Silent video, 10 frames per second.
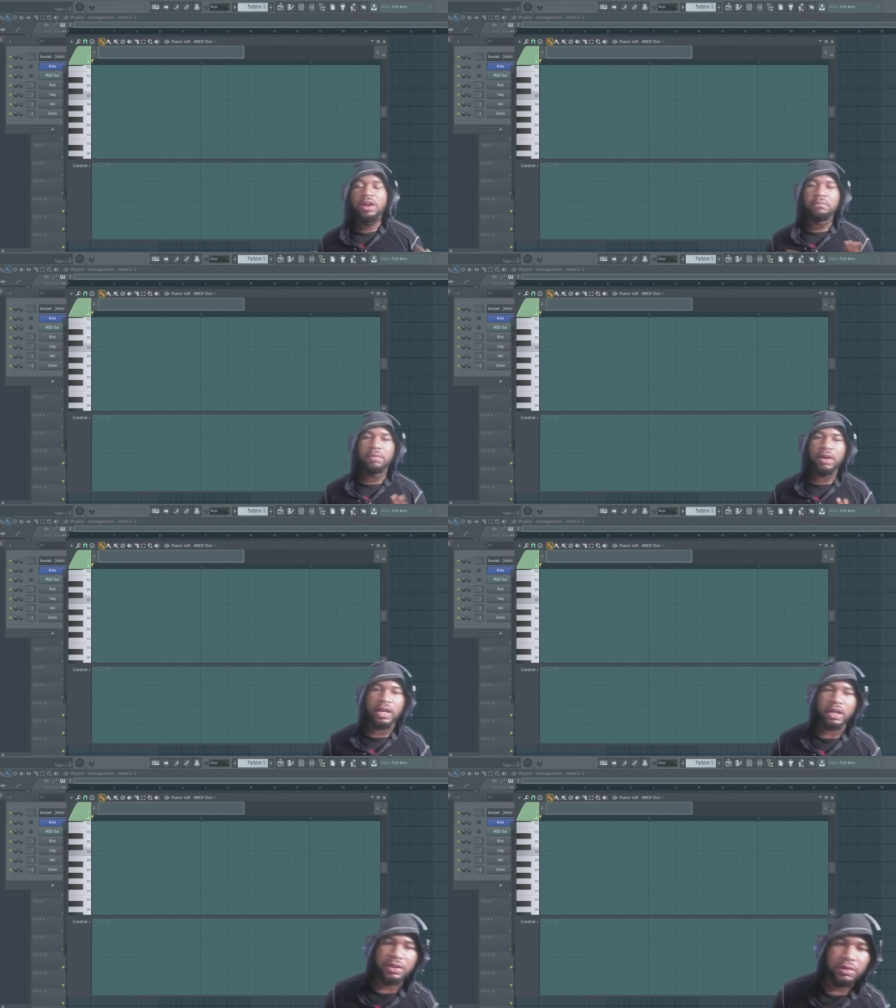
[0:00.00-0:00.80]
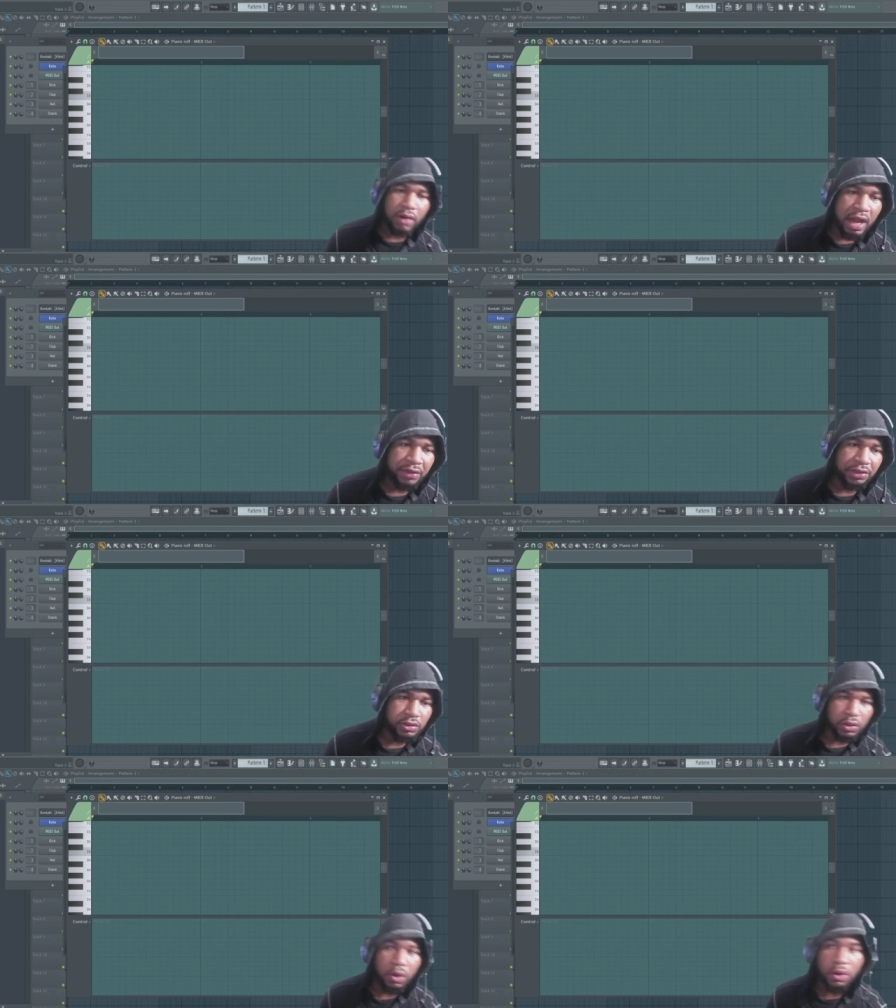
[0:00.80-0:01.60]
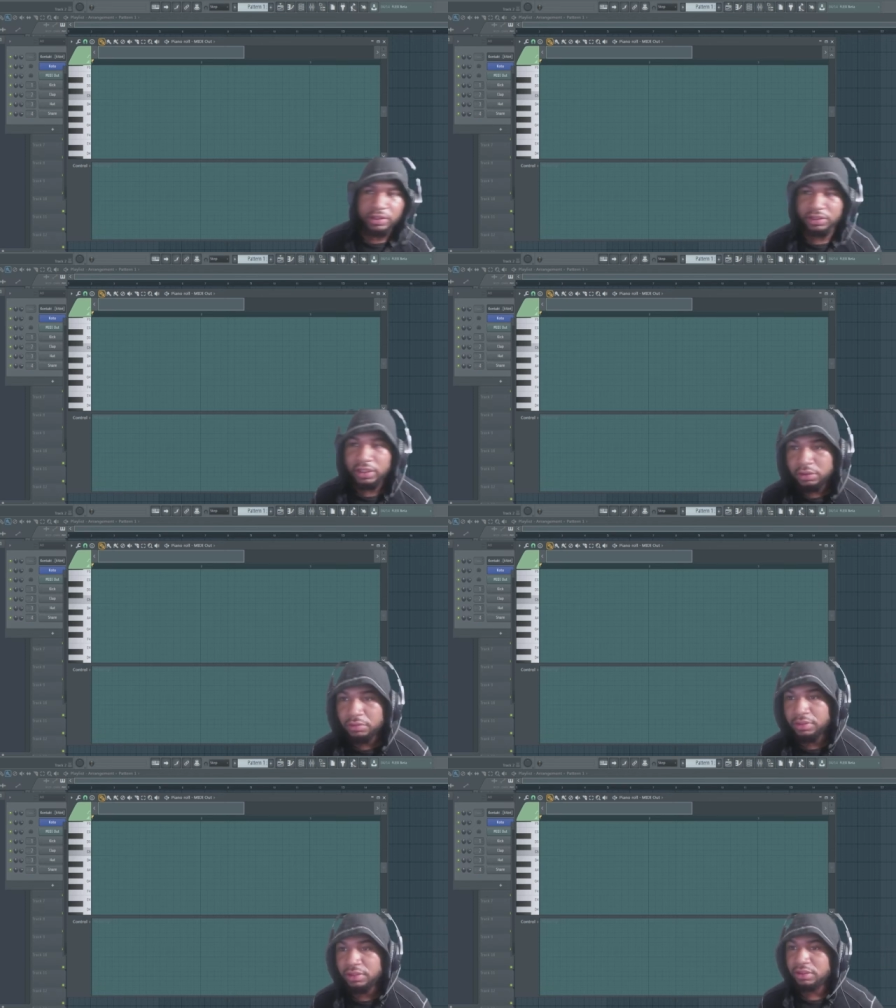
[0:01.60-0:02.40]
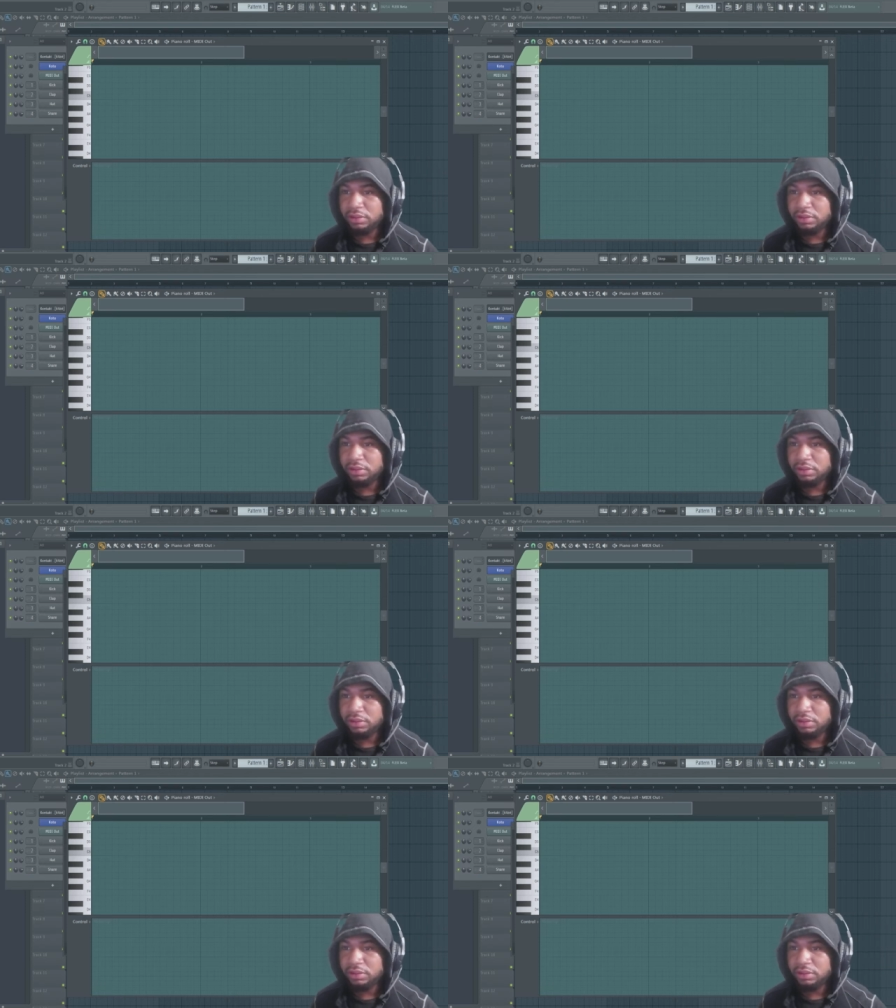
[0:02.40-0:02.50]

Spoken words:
But you don't have to use all these instruments.